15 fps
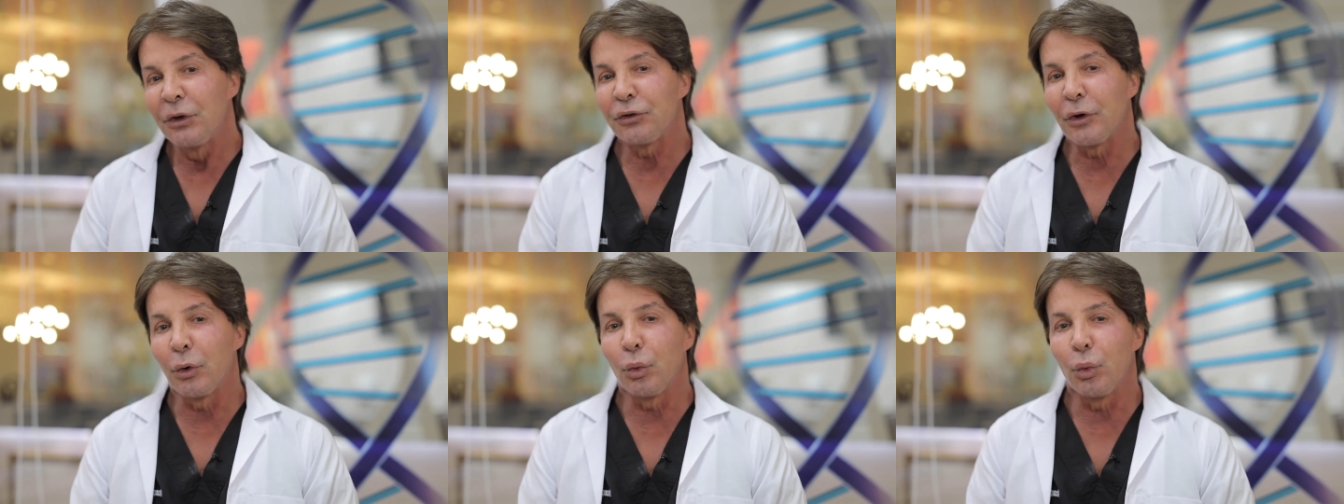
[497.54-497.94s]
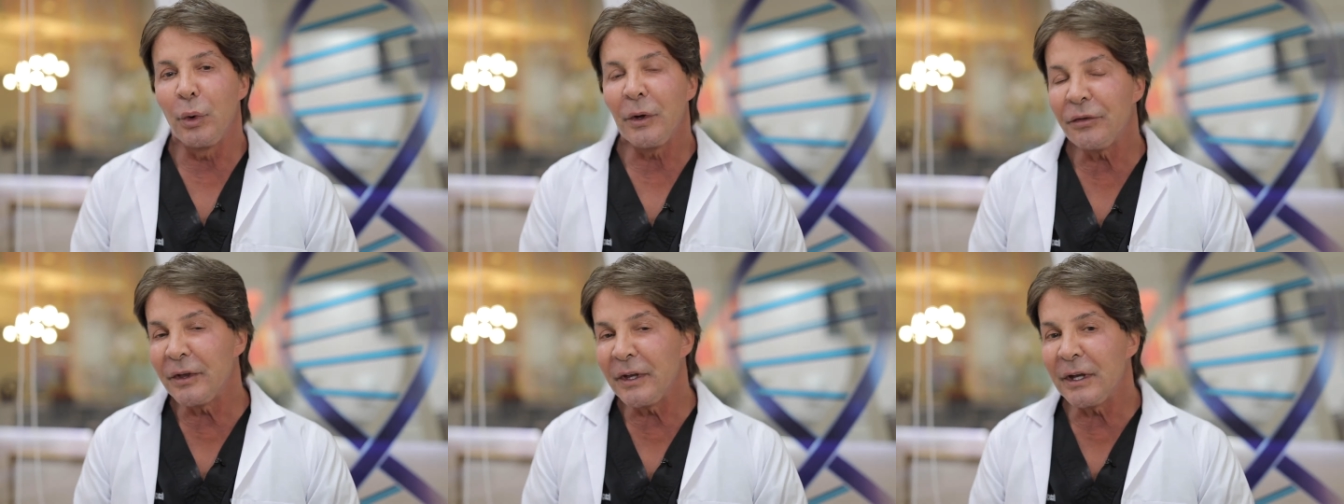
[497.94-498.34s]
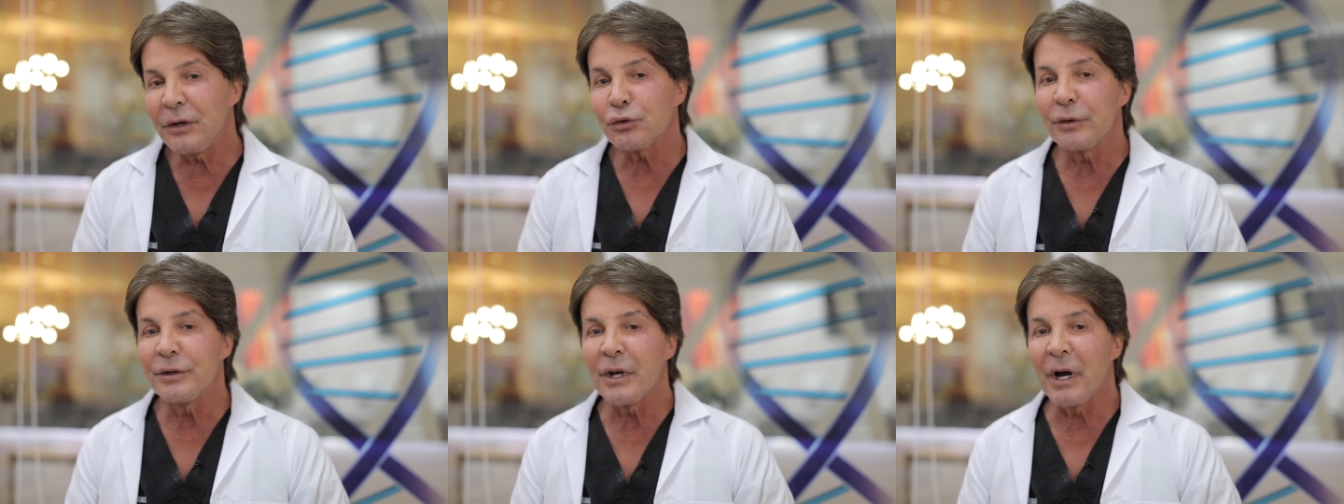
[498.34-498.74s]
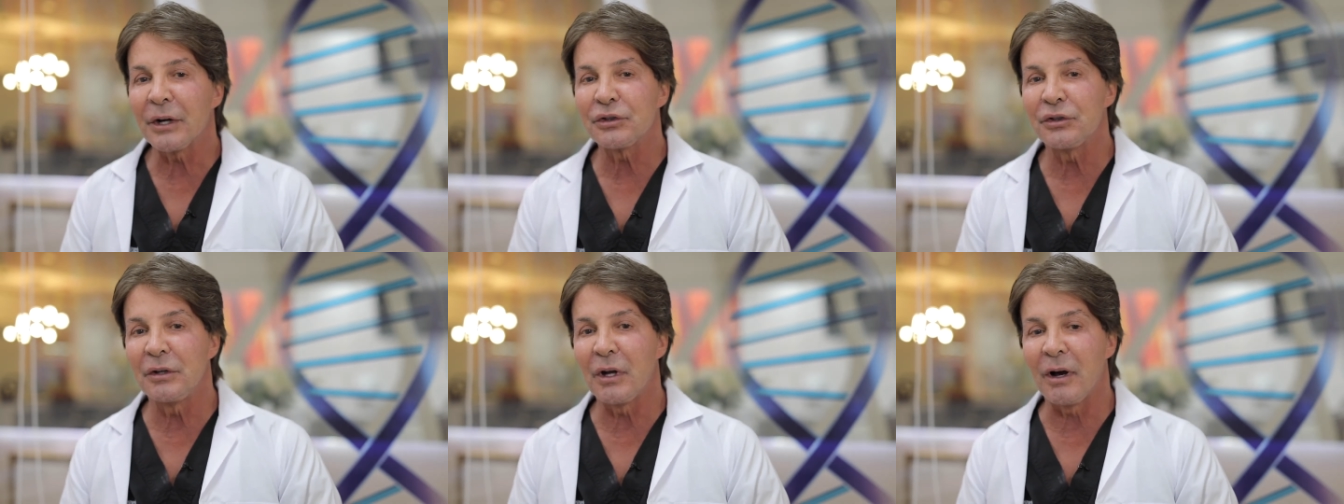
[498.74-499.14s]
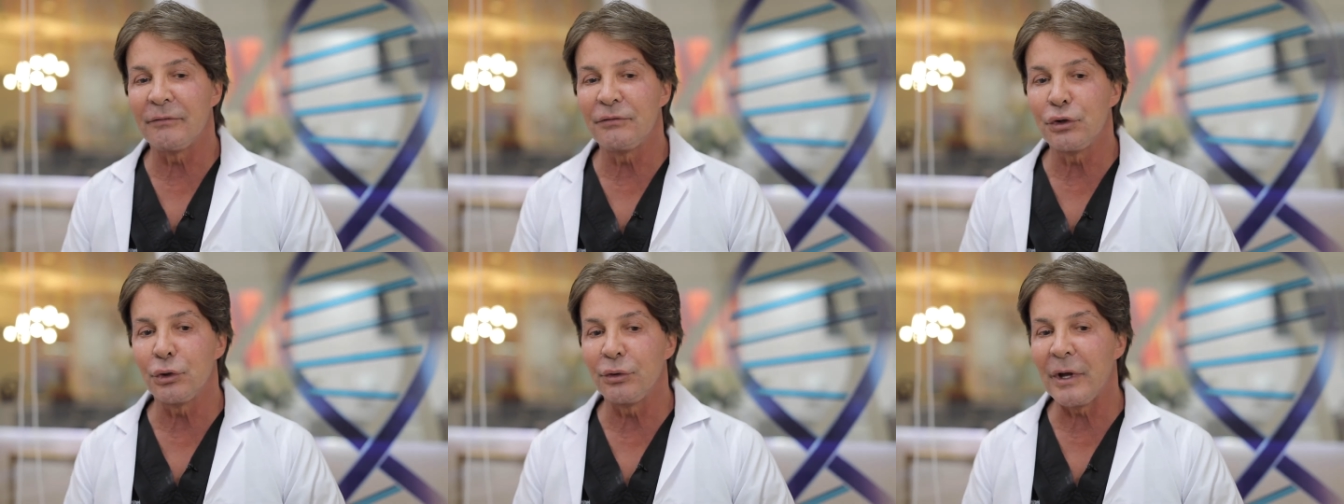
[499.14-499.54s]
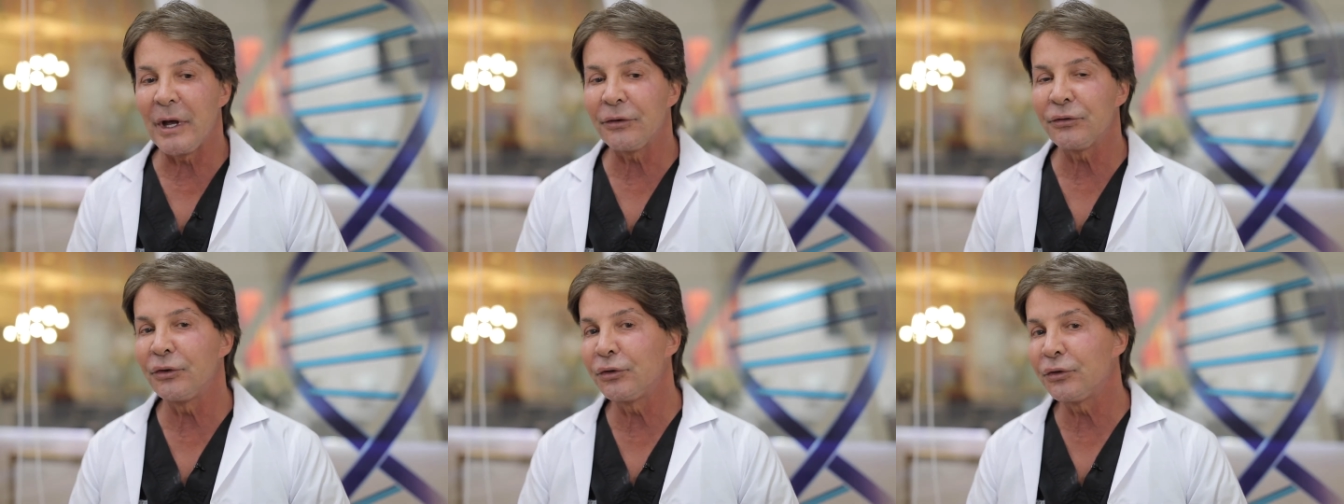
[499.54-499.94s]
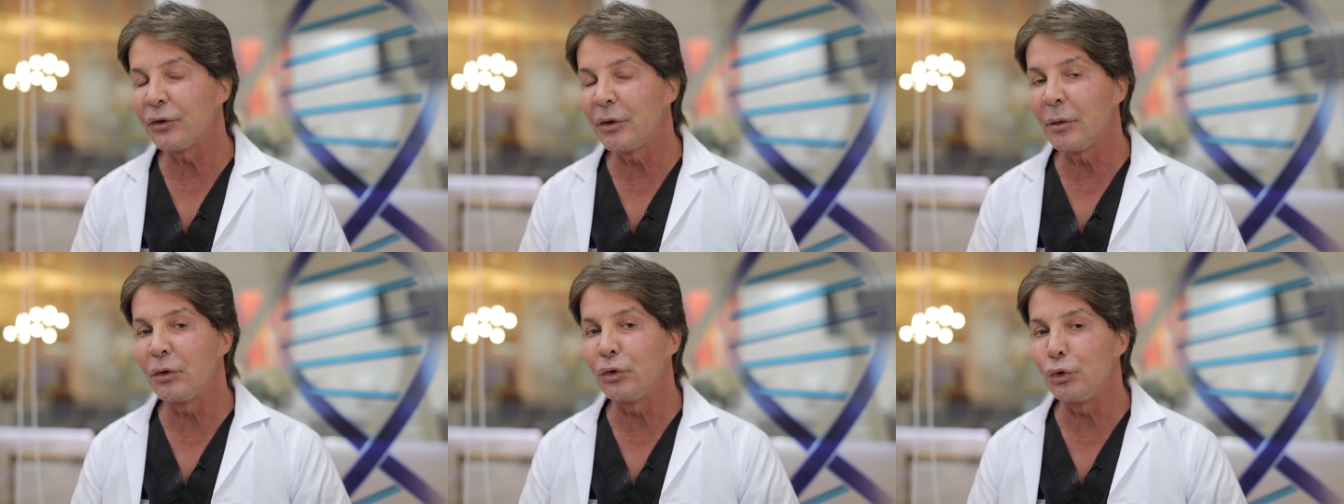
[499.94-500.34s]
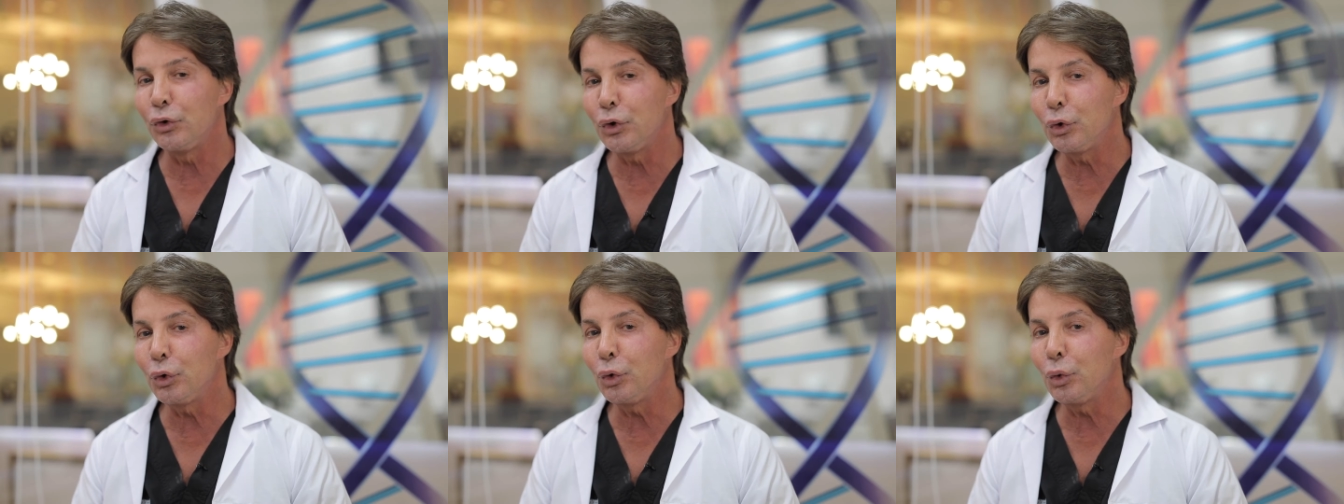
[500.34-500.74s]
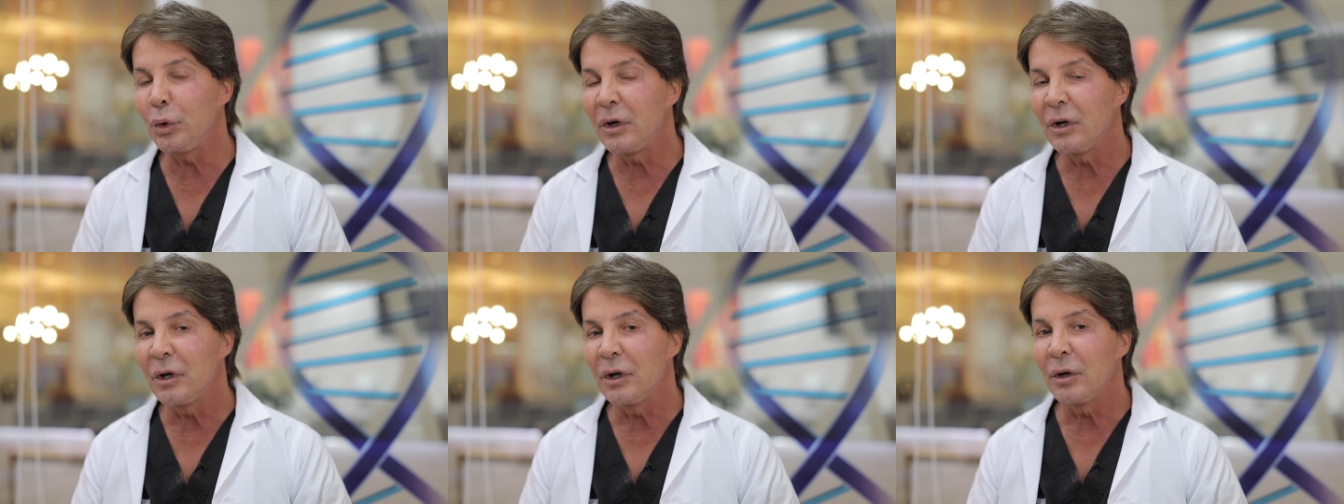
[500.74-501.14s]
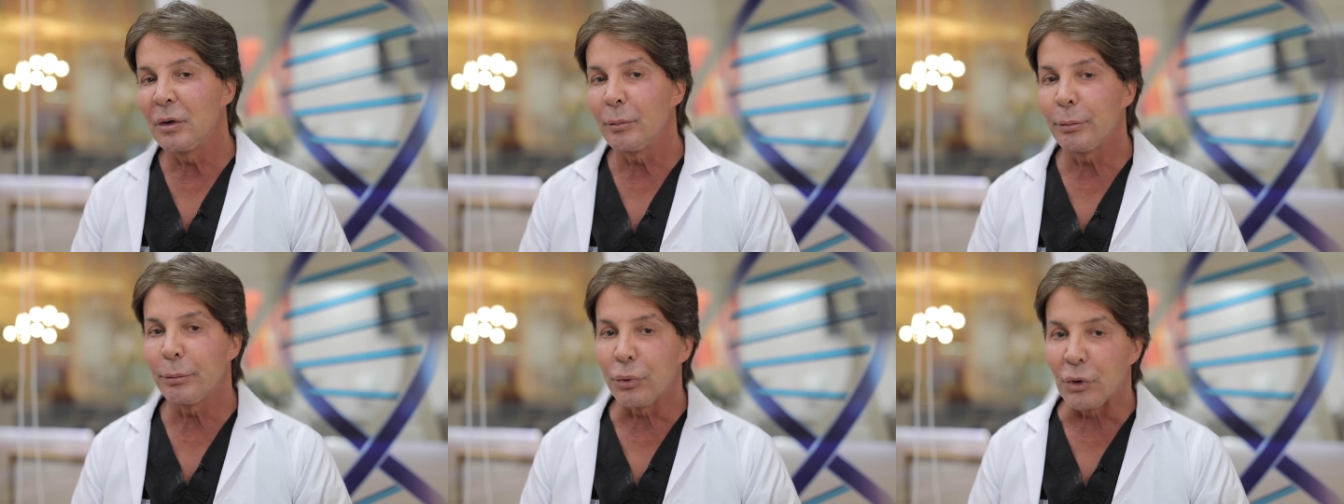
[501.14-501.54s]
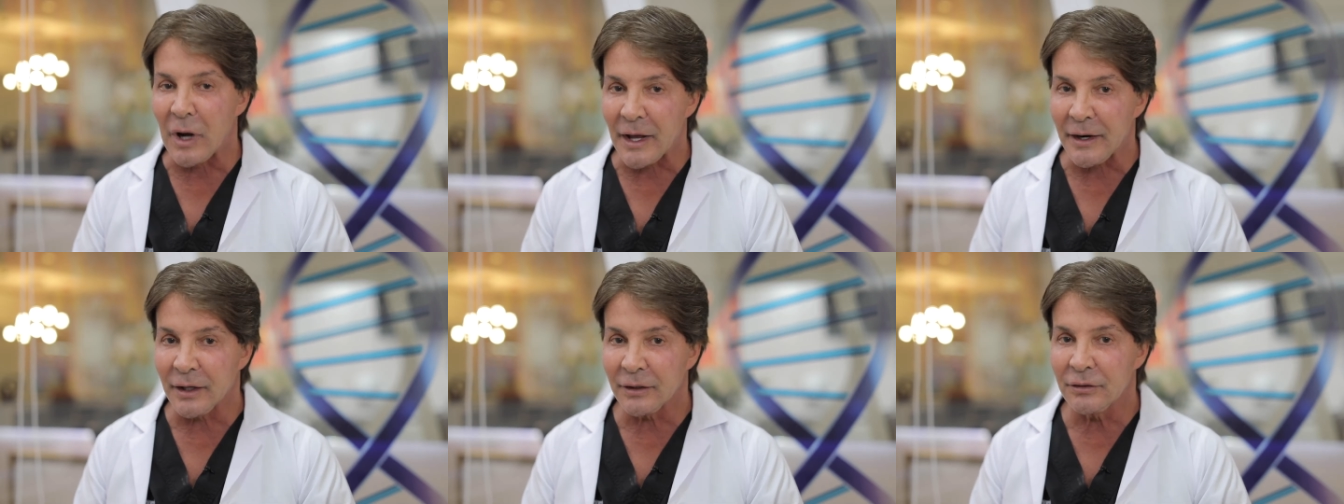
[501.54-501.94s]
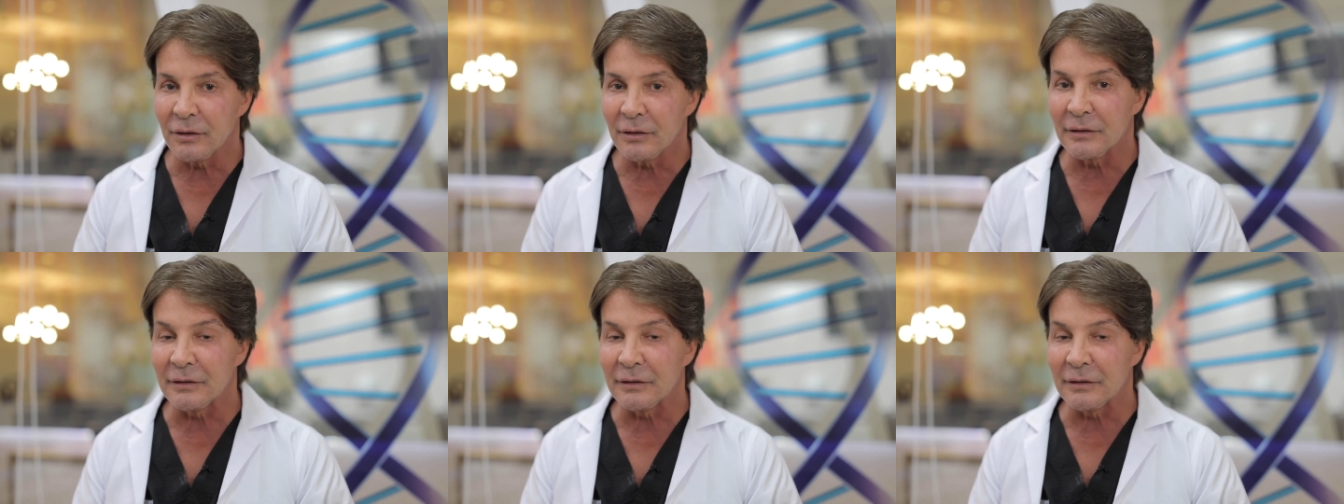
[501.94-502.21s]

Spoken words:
So with the introduction of Juenesse's new product,